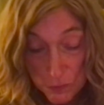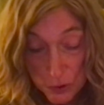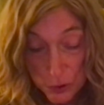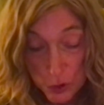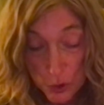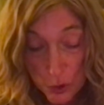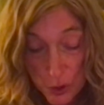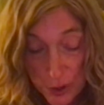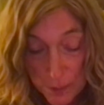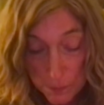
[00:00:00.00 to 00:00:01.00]

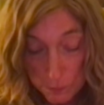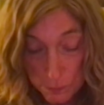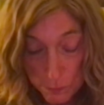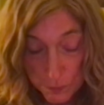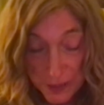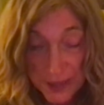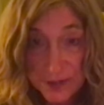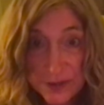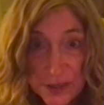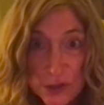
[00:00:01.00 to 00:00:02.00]
shuk
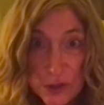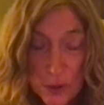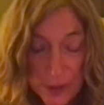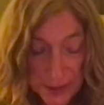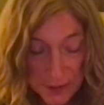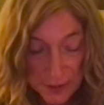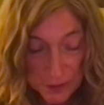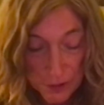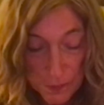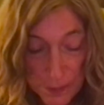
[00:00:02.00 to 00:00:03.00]
is enjoined
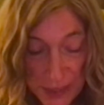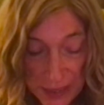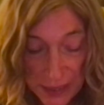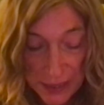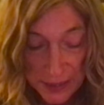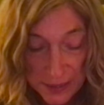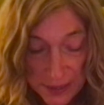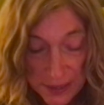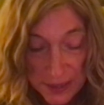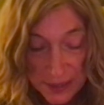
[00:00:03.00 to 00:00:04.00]
to be.
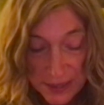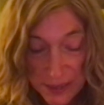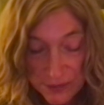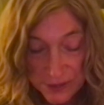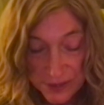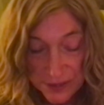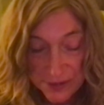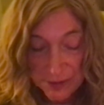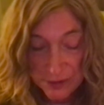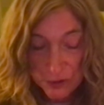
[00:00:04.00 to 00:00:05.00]
Now, since
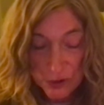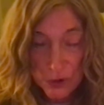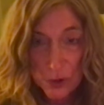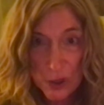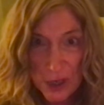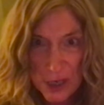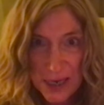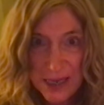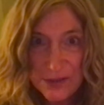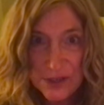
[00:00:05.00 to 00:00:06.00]
shuk
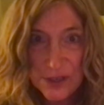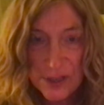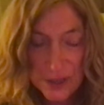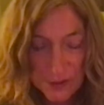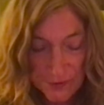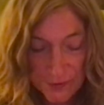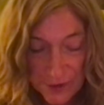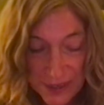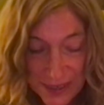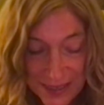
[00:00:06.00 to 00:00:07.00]
has k for
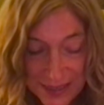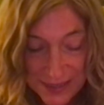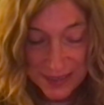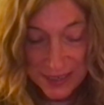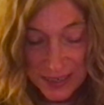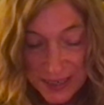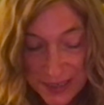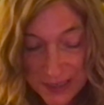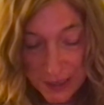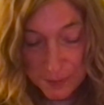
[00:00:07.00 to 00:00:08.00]
it, it
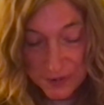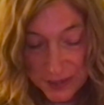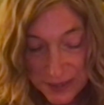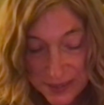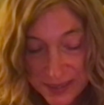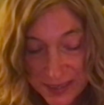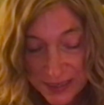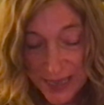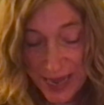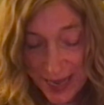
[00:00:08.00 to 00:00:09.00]
comes as the
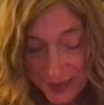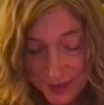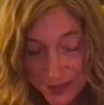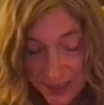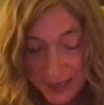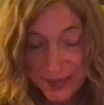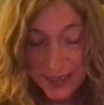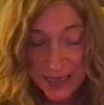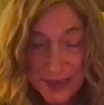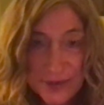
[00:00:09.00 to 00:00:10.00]
last at the
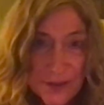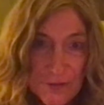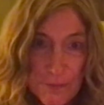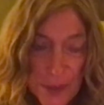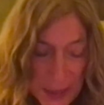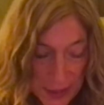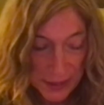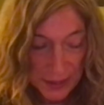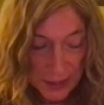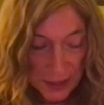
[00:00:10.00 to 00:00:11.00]
end of p.
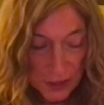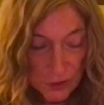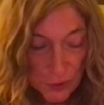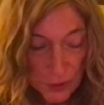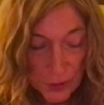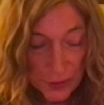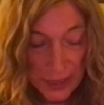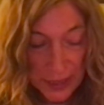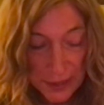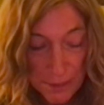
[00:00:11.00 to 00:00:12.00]
So you
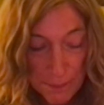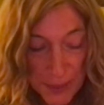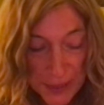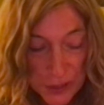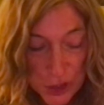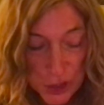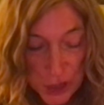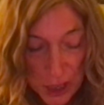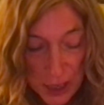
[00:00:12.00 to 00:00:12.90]
get bish